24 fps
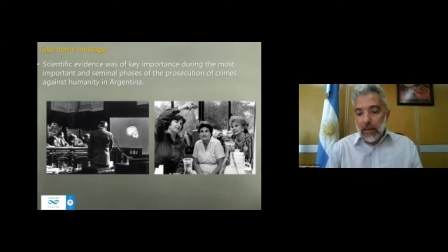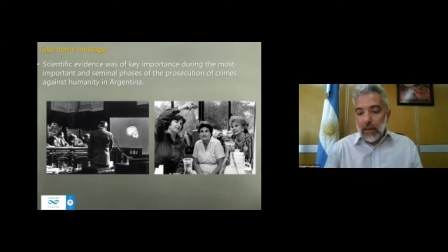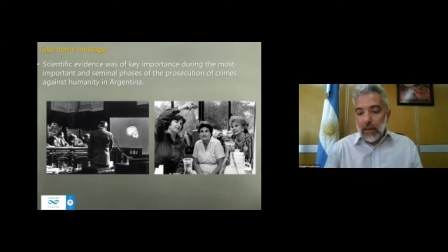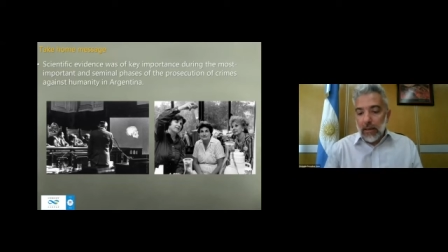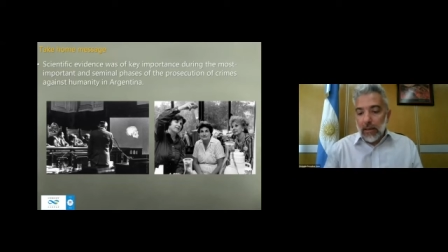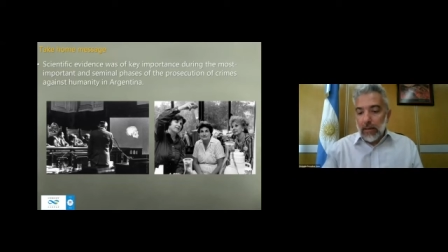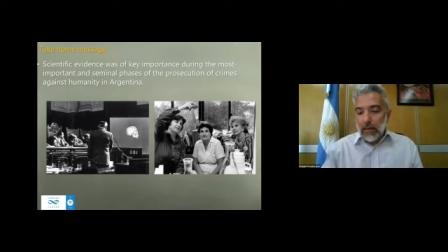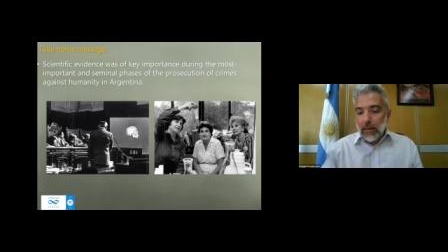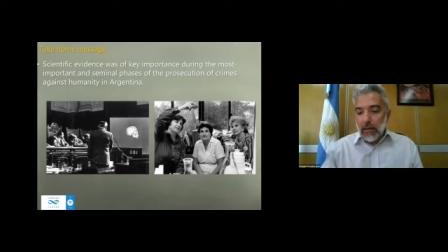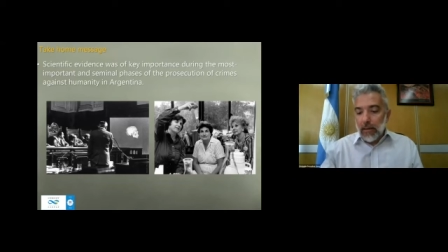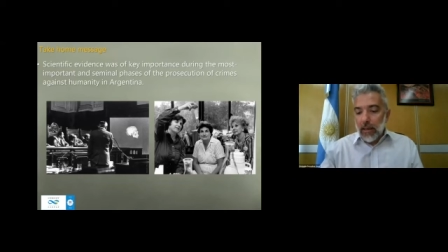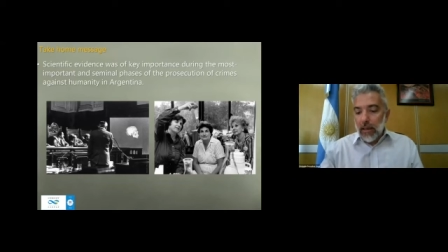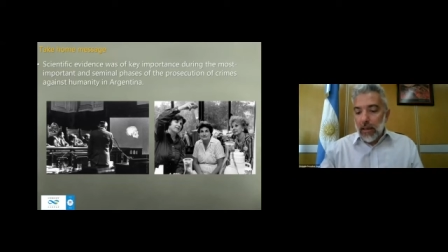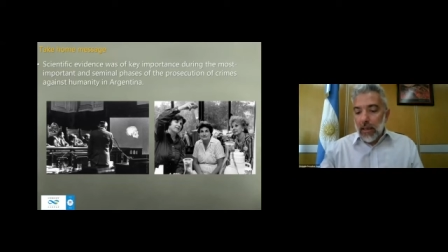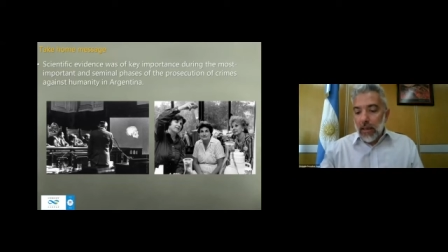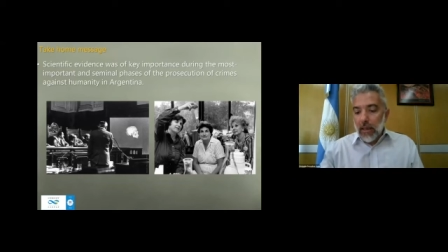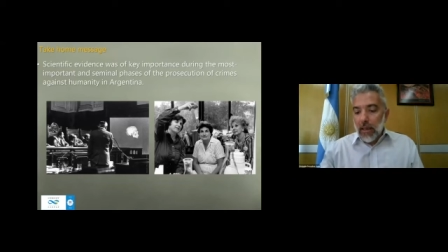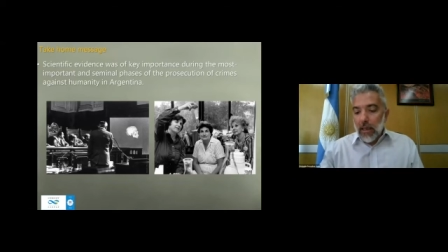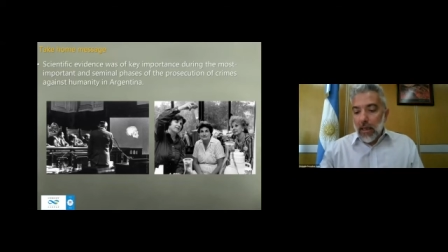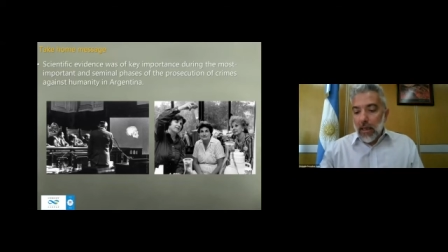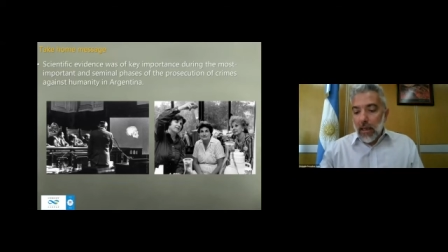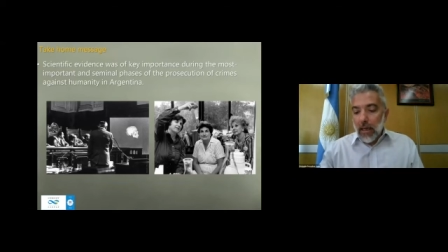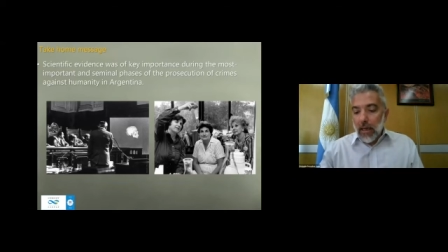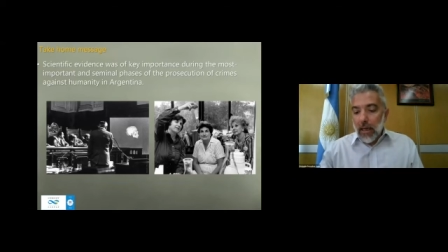in
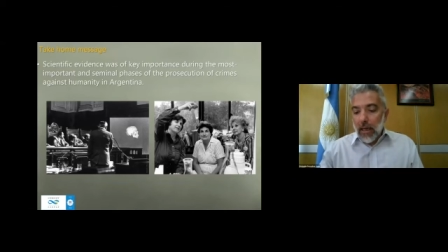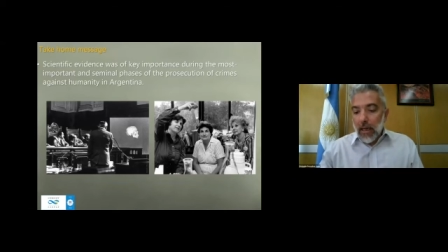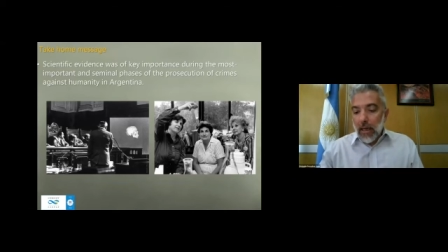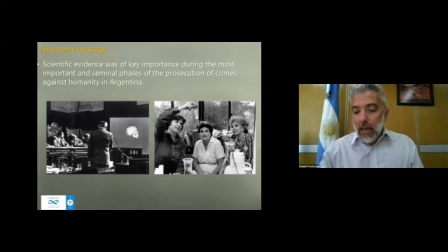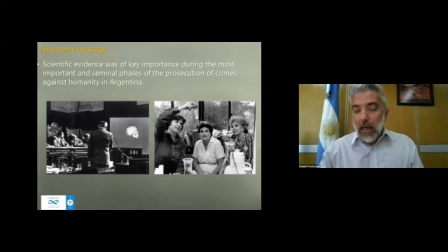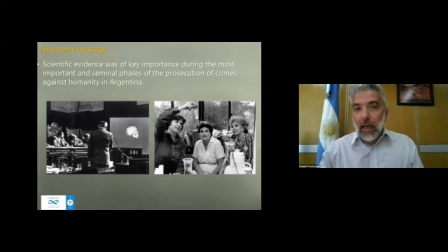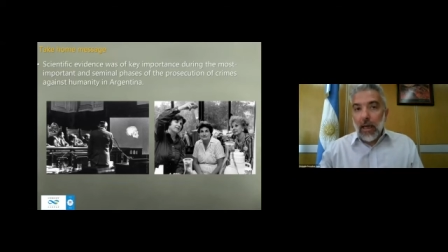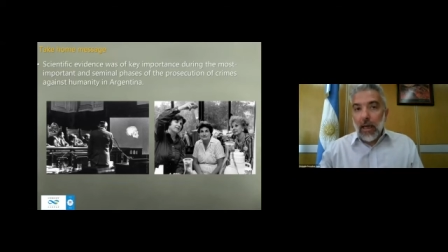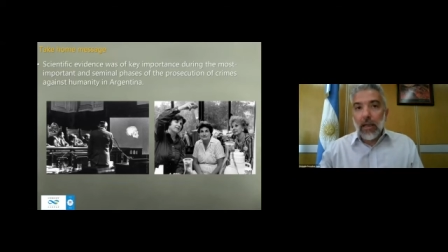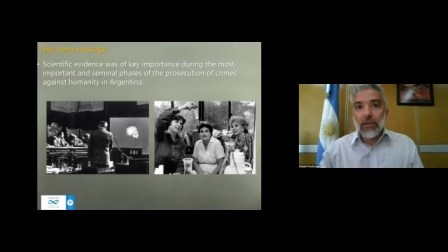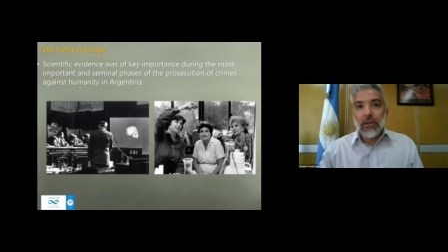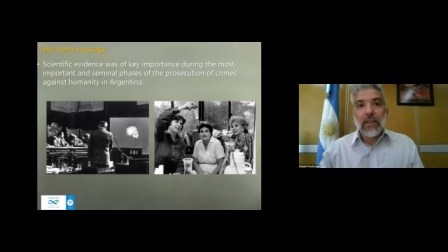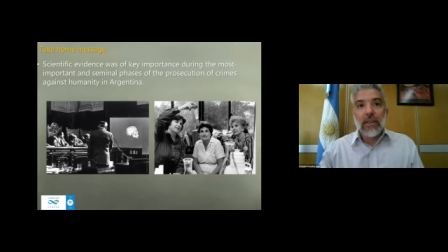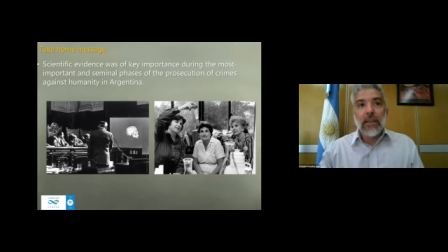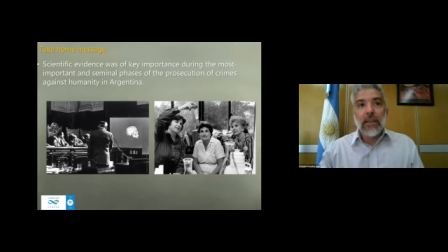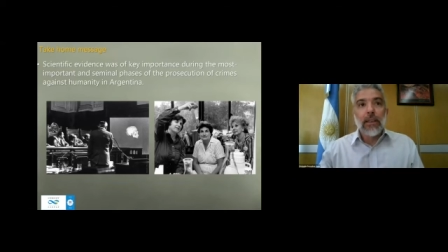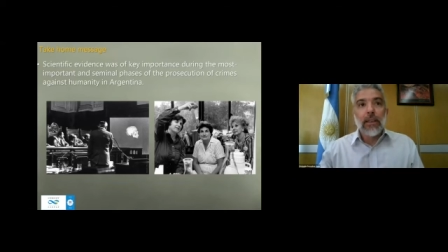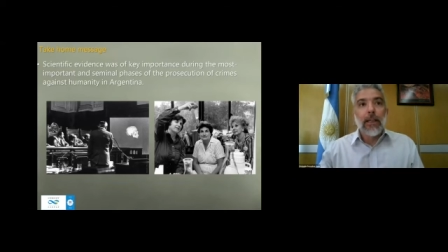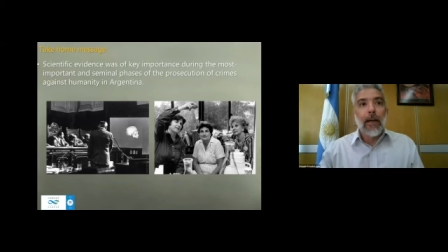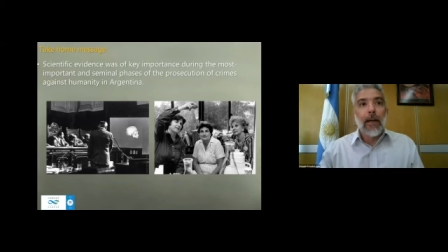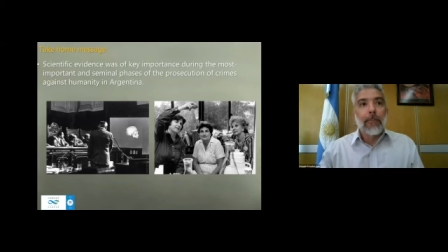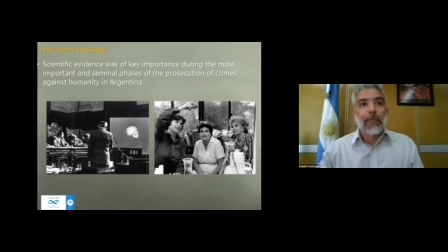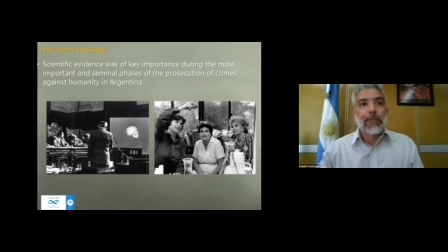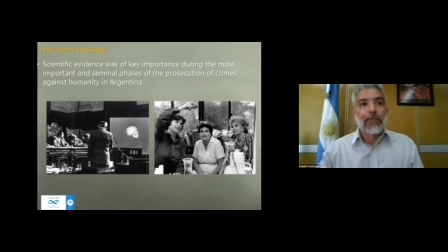
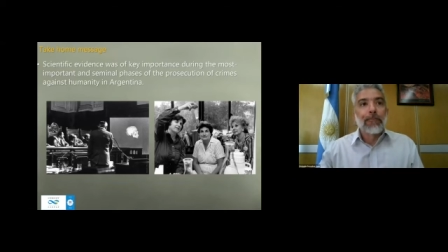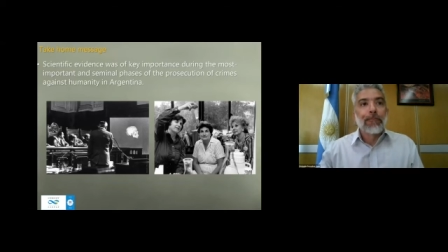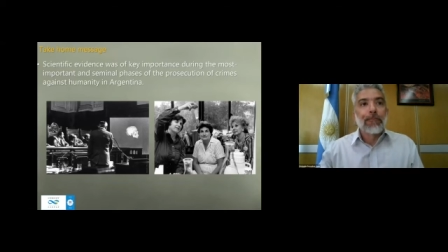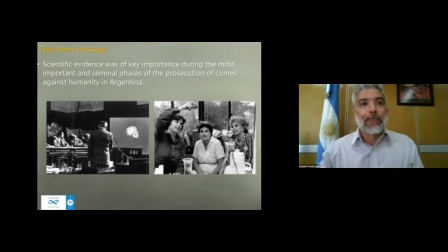Argentina.